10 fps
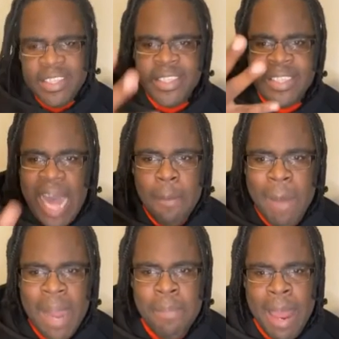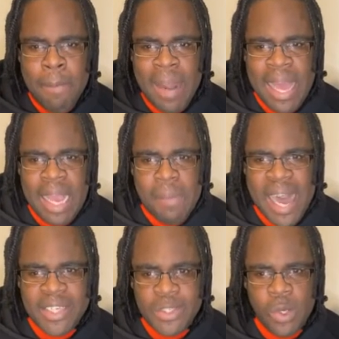Stop badman
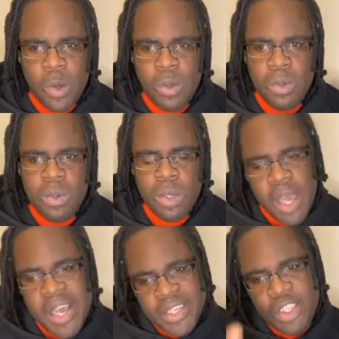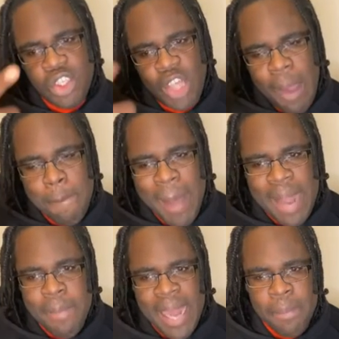plankabas to. Stop
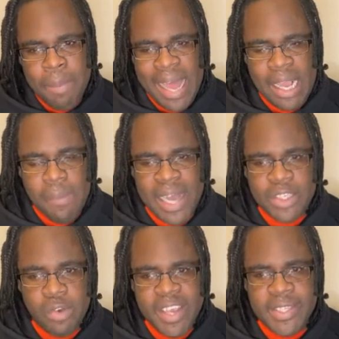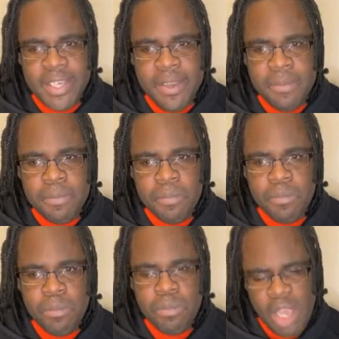badman plankabas, Gracie.
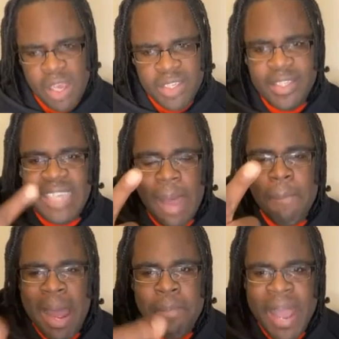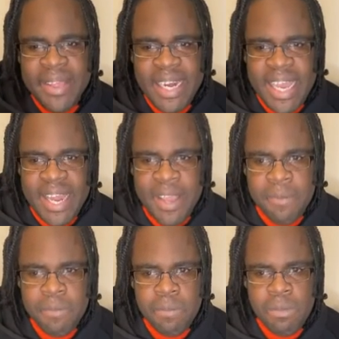Stop badman the
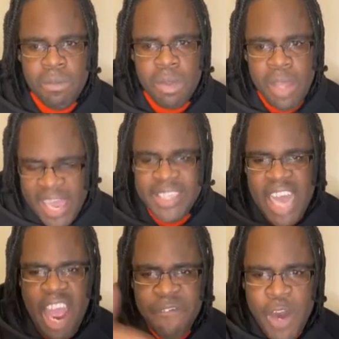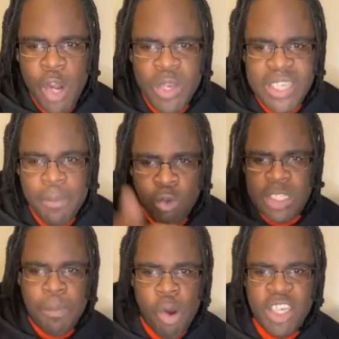lady. It's her followers them who
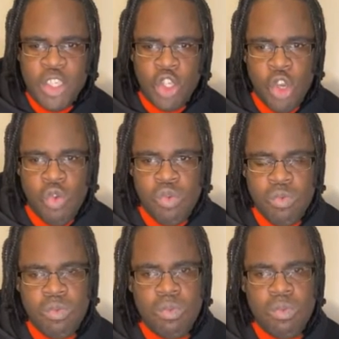supports you.